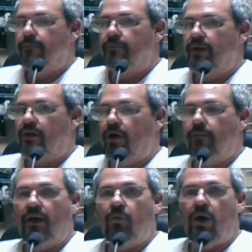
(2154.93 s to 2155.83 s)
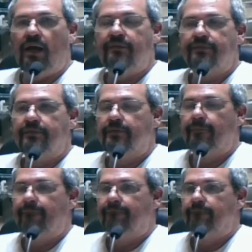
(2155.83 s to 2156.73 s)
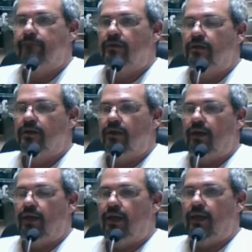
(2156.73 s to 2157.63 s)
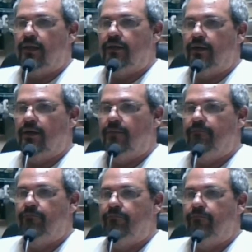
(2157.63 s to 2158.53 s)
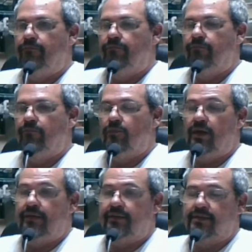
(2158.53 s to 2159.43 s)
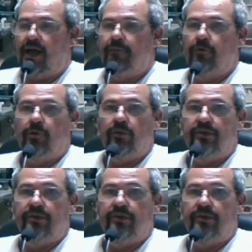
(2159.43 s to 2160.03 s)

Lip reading: I called my wife, and at the time we were